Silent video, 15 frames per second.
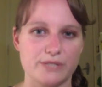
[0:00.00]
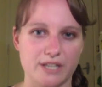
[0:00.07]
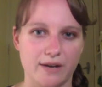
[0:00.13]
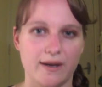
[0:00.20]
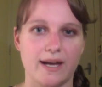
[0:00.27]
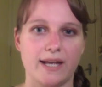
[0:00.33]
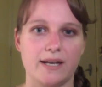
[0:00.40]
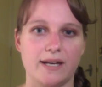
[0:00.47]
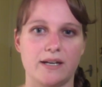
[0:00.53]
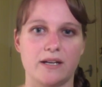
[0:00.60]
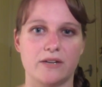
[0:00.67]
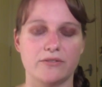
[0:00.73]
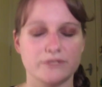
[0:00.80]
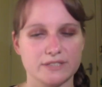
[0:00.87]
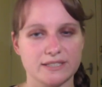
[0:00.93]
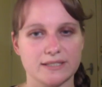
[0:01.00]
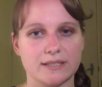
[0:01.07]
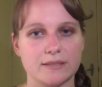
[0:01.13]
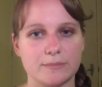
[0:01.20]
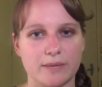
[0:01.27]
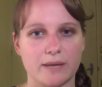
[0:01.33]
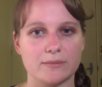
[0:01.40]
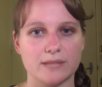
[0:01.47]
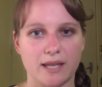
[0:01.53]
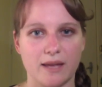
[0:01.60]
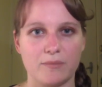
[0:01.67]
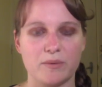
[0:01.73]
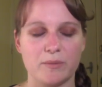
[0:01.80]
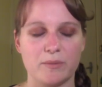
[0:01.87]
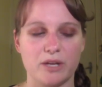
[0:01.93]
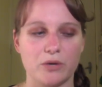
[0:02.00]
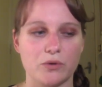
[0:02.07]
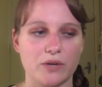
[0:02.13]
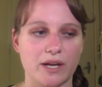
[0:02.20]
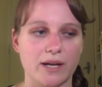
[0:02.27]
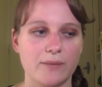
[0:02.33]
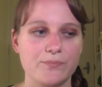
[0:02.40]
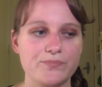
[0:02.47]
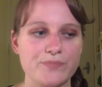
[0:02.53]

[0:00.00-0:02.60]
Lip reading: tight enough to be able to keep them in order.